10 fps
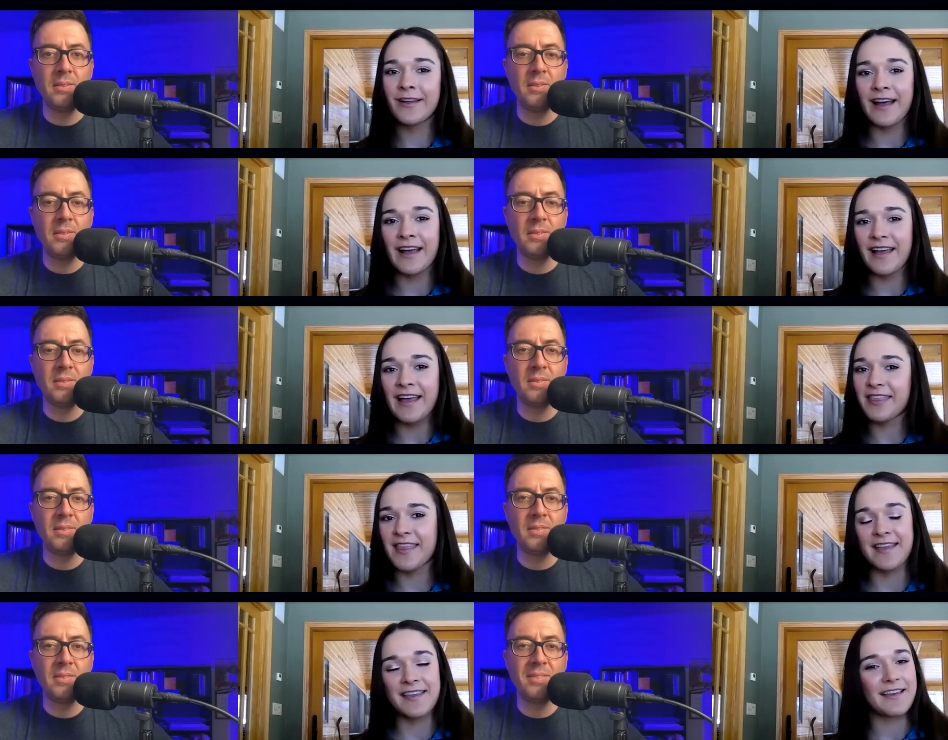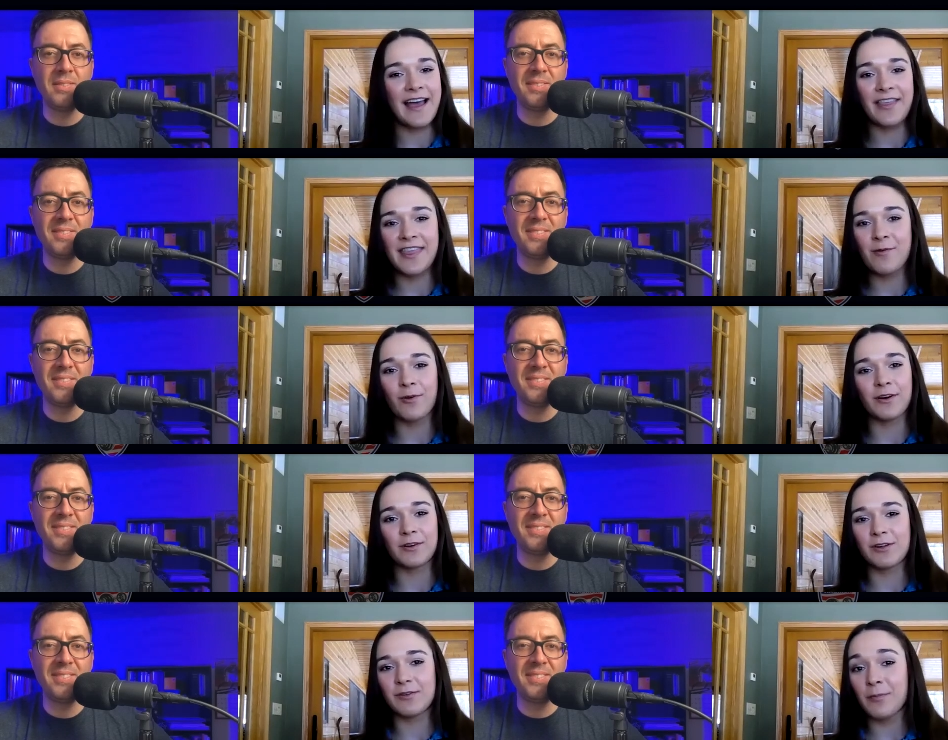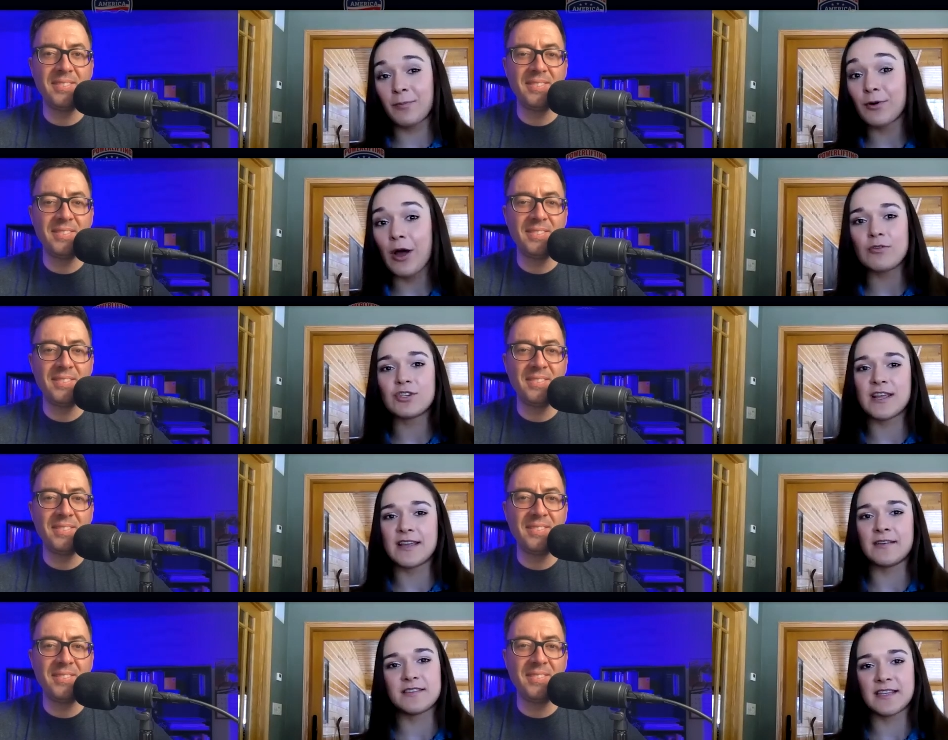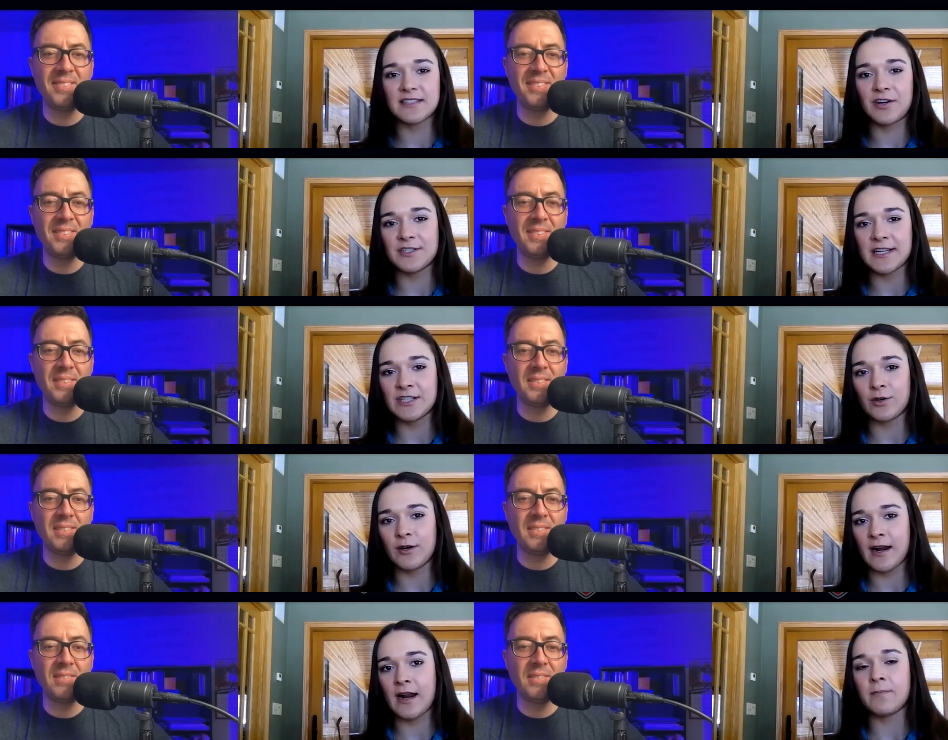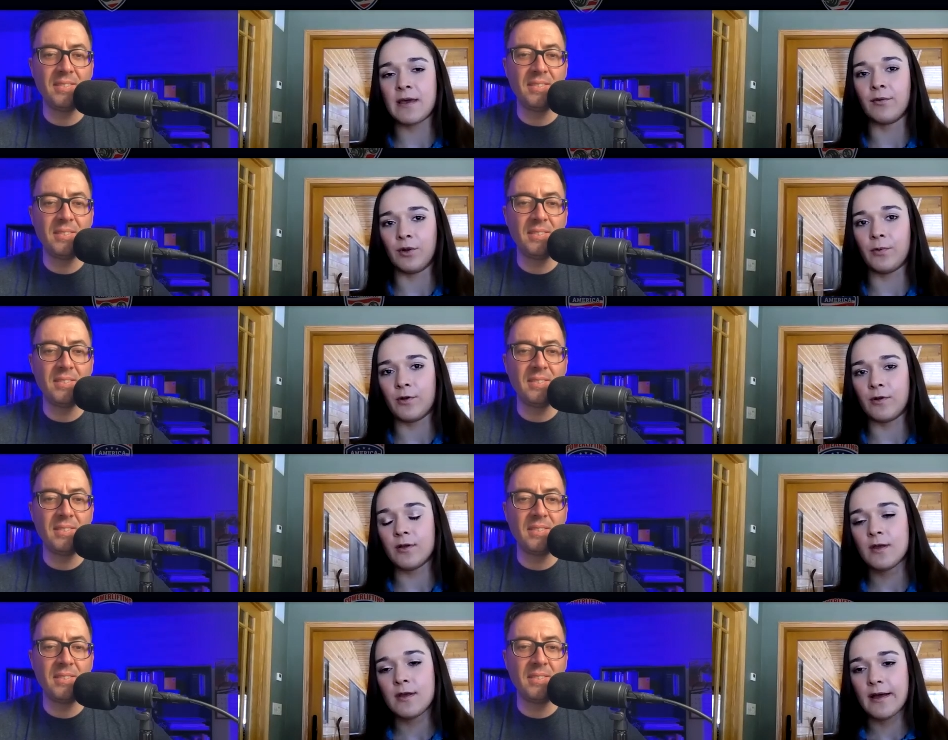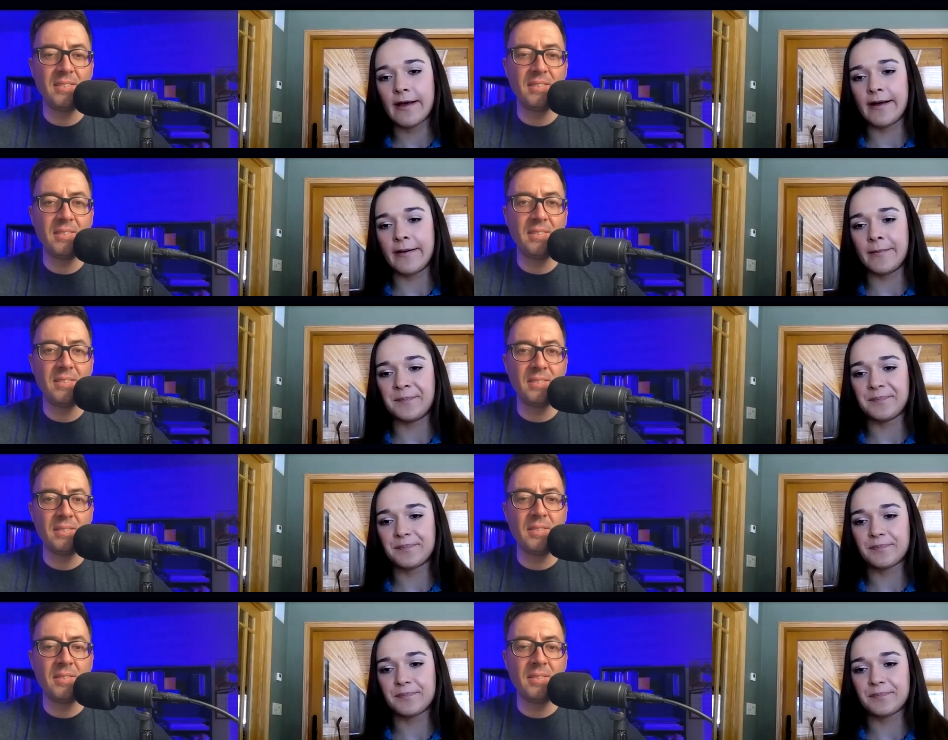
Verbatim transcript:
Speaker 1: what I I think I think we're approaching 600 territory that I'd be able to pull. Um,